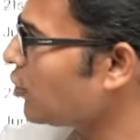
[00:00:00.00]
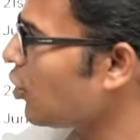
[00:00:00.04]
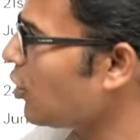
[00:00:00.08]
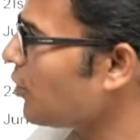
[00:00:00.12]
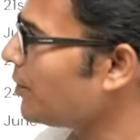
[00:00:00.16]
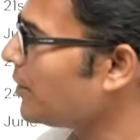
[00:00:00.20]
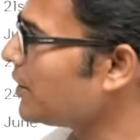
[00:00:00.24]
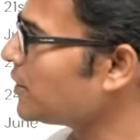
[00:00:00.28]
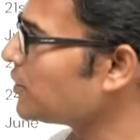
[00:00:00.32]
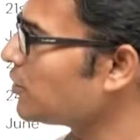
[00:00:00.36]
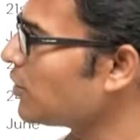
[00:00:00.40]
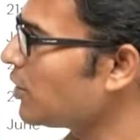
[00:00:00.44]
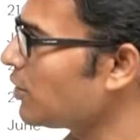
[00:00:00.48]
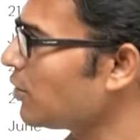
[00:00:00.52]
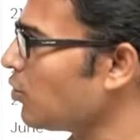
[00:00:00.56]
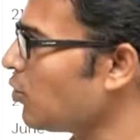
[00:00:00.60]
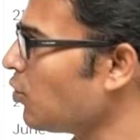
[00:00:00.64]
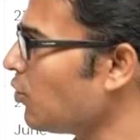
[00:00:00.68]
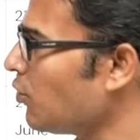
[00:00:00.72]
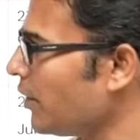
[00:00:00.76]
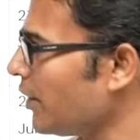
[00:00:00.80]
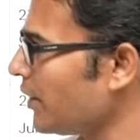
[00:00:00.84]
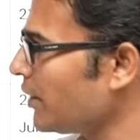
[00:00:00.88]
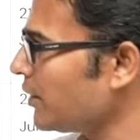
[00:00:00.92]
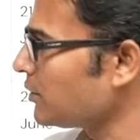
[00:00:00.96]
topics are
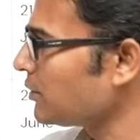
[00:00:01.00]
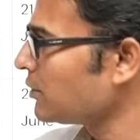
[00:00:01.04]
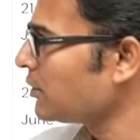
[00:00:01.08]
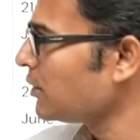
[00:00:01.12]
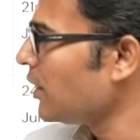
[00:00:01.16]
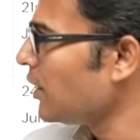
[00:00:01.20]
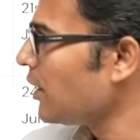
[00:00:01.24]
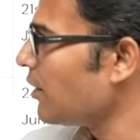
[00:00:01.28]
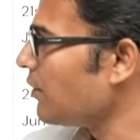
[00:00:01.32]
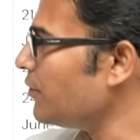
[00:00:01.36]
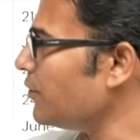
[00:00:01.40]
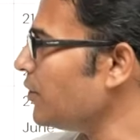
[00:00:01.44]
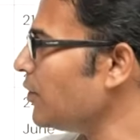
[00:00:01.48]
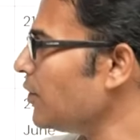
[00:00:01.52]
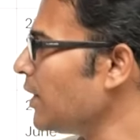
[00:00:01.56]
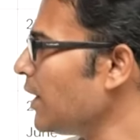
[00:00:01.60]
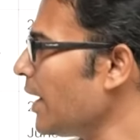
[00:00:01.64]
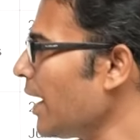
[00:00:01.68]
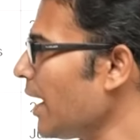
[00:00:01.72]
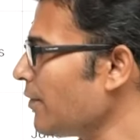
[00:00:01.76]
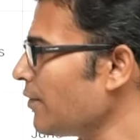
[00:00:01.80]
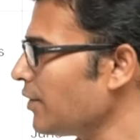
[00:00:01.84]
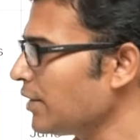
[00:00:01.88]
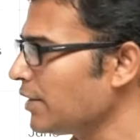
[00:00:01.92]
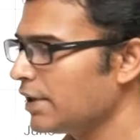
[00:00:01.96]
over, we will
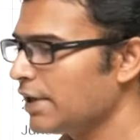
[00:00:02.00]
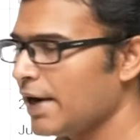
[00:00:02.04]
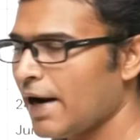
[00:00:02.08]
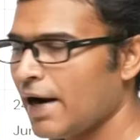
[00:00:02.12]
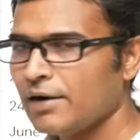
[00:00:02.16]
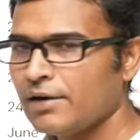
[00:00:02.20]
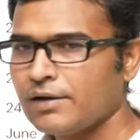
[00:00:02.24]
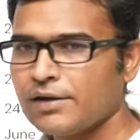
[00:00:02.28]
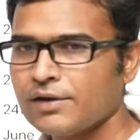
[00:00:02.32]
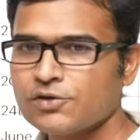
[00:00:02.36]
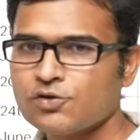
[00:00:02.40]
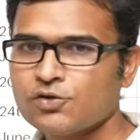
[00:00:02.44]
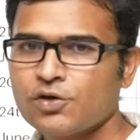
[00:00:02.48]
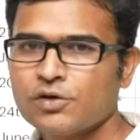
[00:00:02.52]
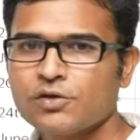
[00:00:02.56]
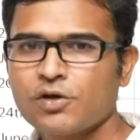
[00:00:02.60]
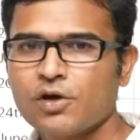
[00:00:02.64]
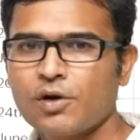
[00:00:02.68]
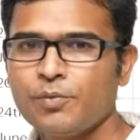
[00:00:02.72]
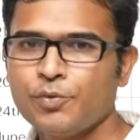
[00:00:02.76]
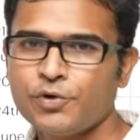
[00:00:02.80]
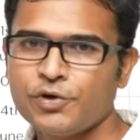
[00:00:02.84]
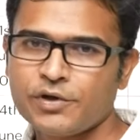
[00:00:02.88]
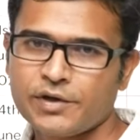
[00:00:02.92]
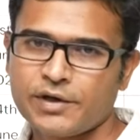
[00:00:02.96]
have a grand test on
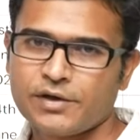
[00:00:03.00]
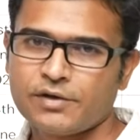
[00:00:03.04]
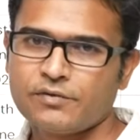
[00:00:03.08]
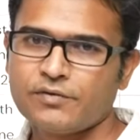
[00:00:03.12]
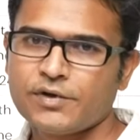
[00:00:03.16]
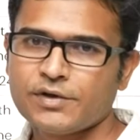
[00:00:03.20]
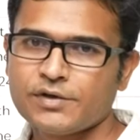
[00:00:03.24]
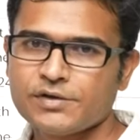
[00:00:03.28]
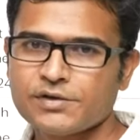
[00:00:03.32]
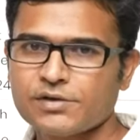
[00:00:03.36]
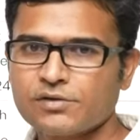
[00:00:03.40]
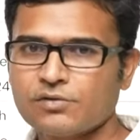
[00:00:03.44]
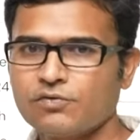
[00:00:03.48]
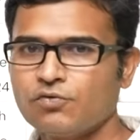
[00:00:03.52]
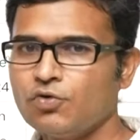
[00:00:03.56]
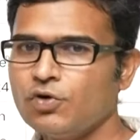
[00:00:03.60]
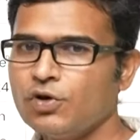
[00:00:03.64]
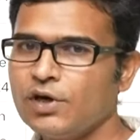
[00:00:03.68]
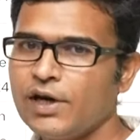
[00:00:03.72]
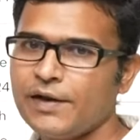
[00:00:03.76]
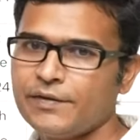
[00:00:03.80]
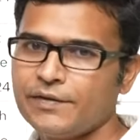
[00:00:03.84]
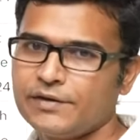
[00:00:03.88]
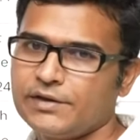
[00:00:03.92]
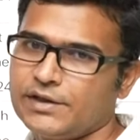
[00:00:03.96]
computer networks, full
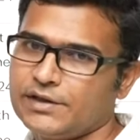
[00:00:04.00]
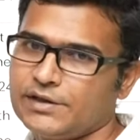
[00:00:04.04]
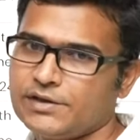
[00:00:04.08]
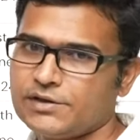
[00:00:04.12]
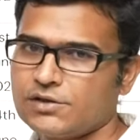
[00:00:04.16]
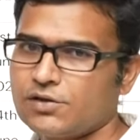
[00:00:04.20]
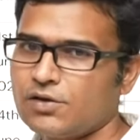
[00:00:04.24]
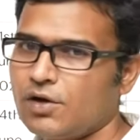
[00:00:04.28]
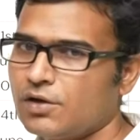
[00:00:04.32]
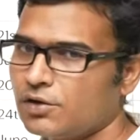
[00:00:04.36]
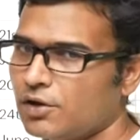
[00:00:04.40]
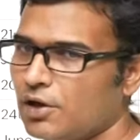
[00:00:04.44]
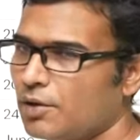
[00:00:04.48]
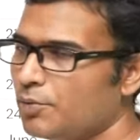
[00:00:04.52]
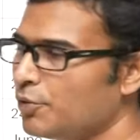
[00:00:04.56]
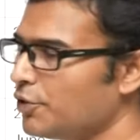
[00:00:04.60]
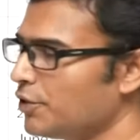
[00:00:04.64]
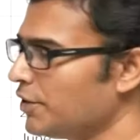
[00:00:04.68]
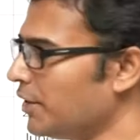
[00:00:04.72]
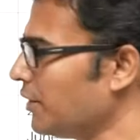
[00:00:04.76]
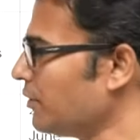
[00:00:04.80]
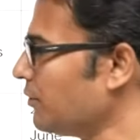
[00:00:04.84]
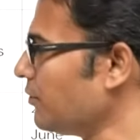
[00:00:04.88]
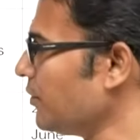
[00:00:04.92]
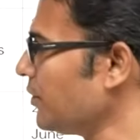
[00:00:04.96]
length test on computer
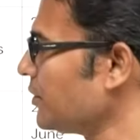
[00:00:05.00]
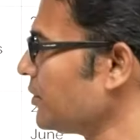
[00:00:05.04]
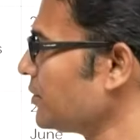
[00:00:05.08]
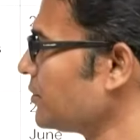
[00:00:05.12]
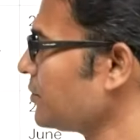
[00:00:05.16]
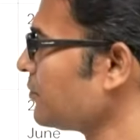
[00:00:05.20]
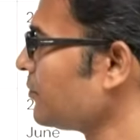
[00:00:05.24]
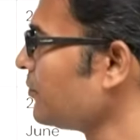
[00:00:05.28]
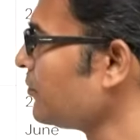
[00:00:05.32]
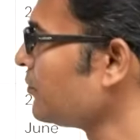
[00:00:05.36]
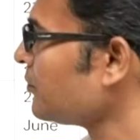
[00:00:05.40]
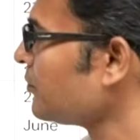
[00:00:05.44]
networks.